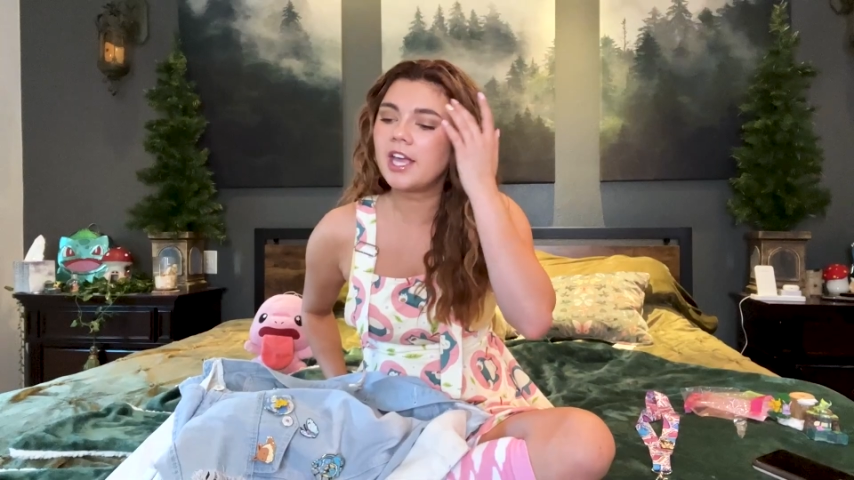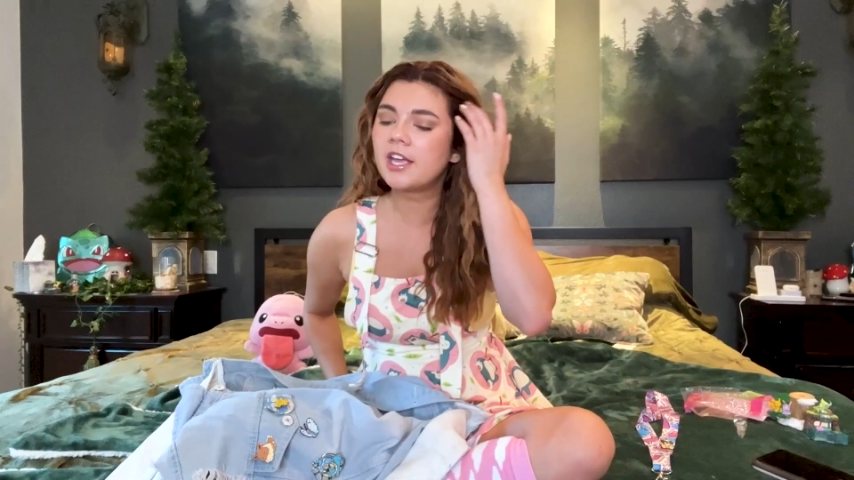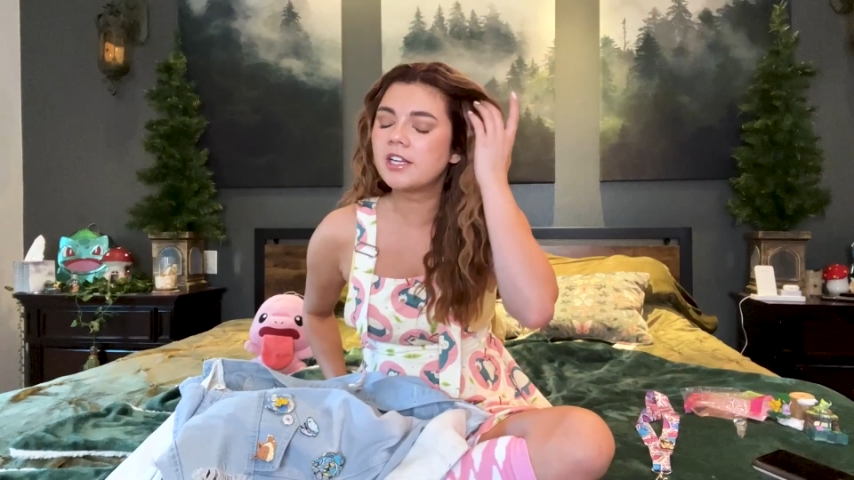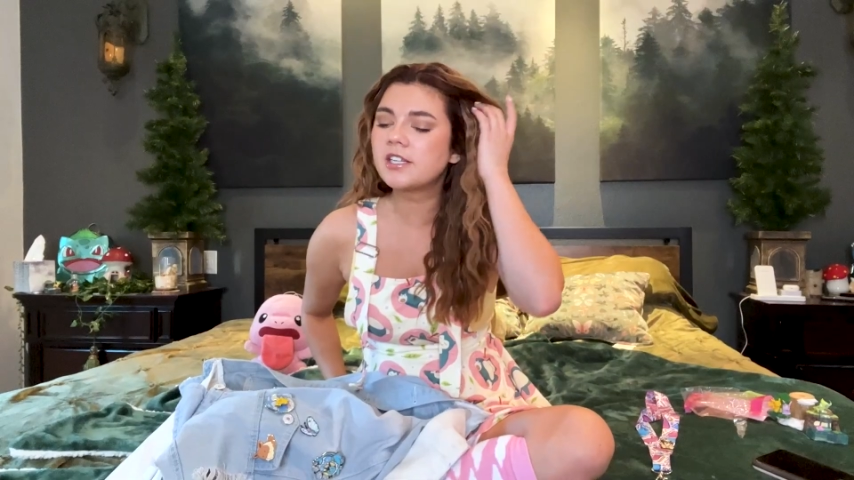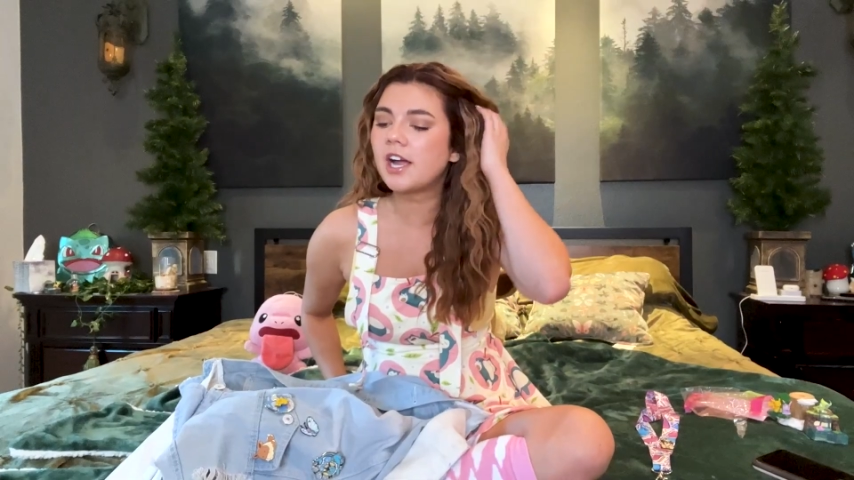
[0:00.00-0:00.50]

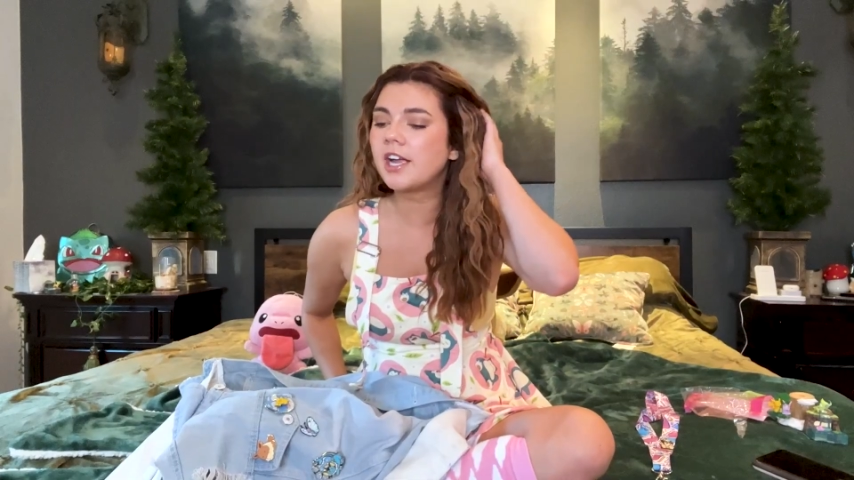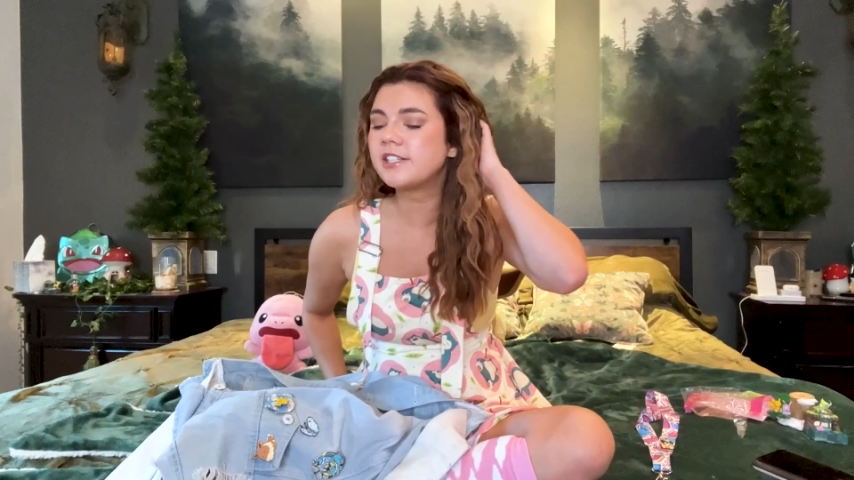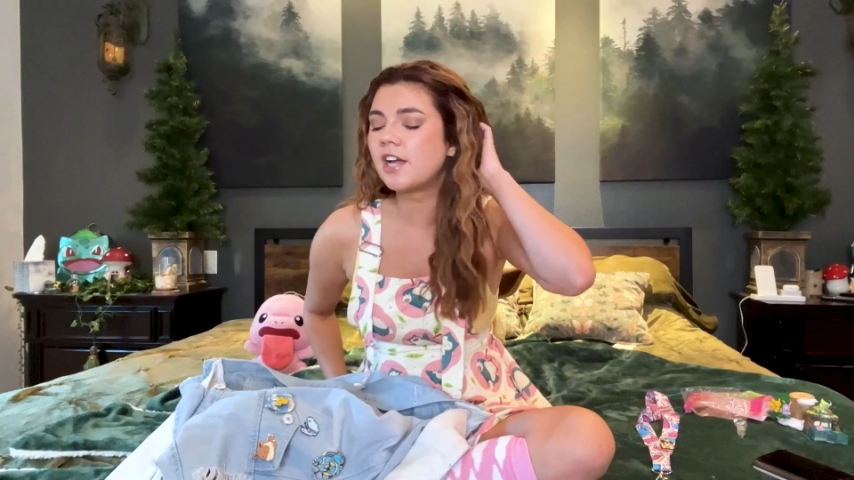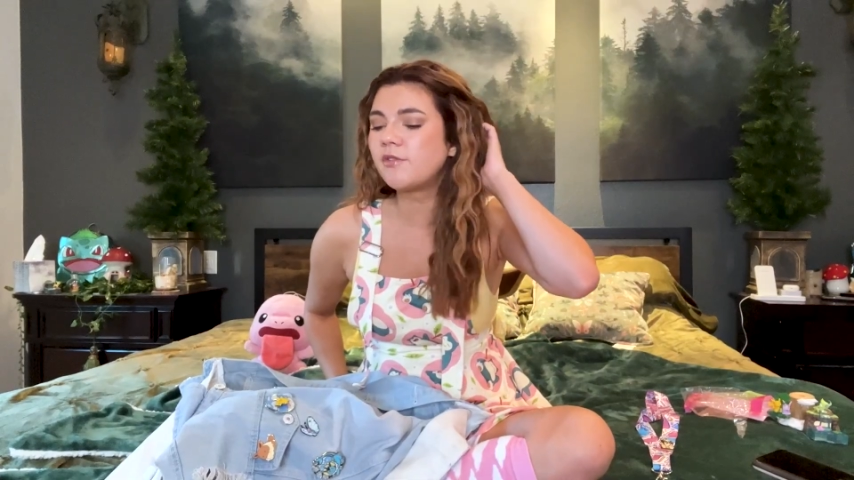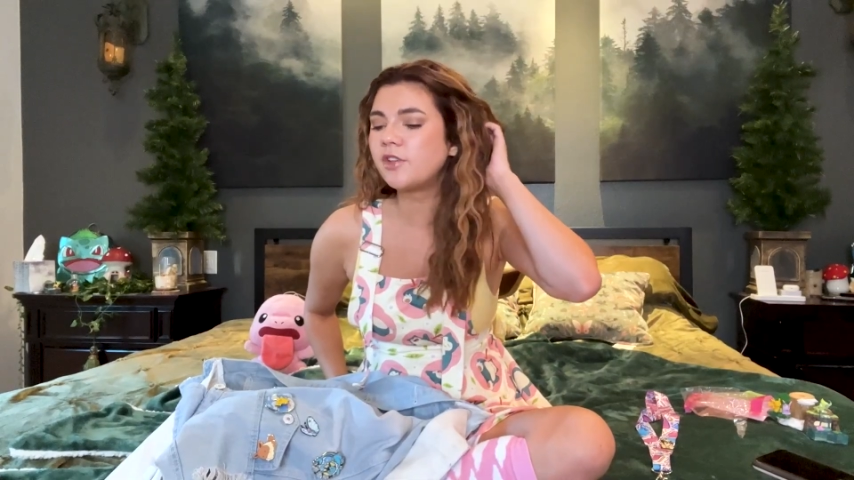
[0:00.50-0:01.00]
And I
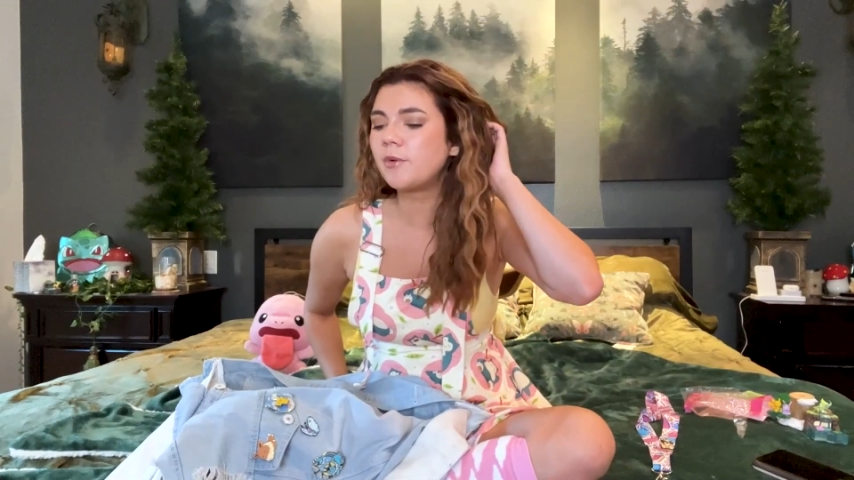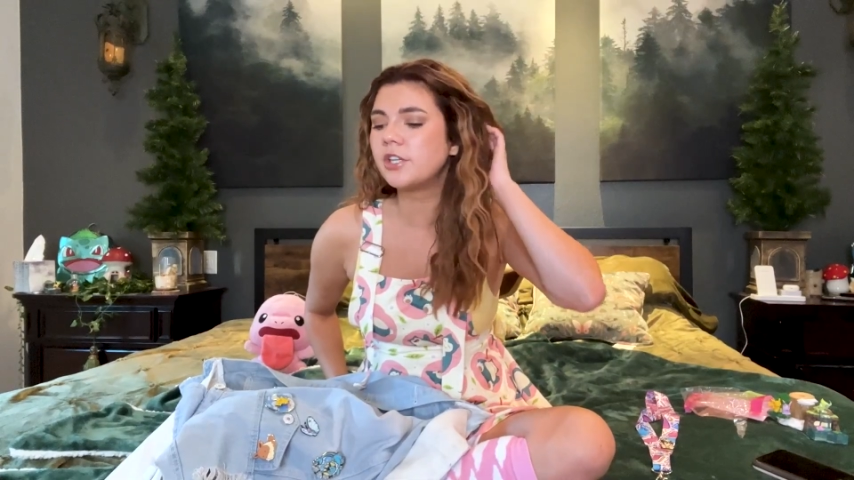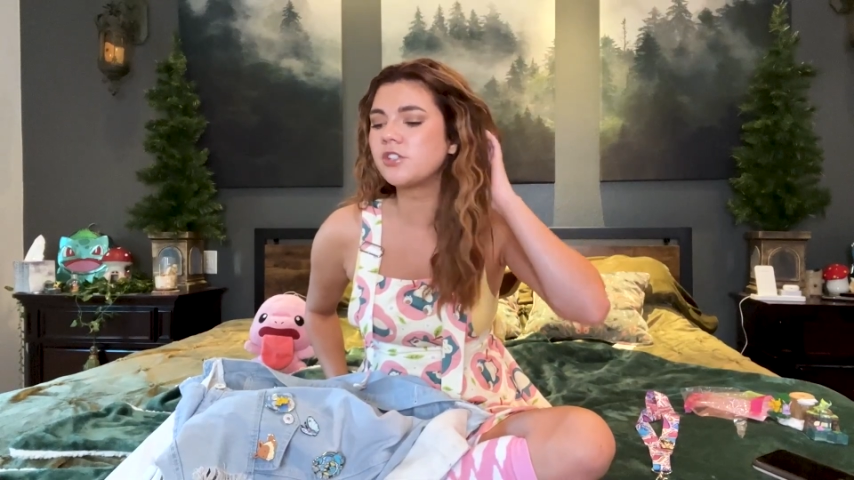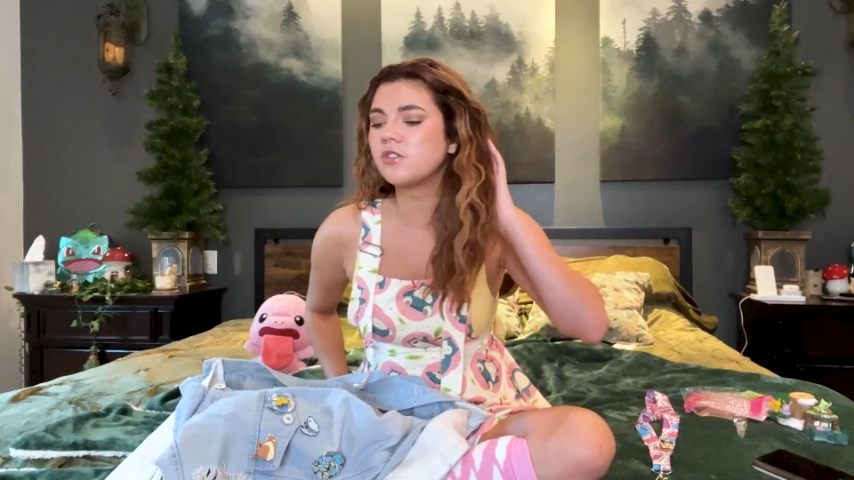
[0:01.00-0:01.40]
definitely wanna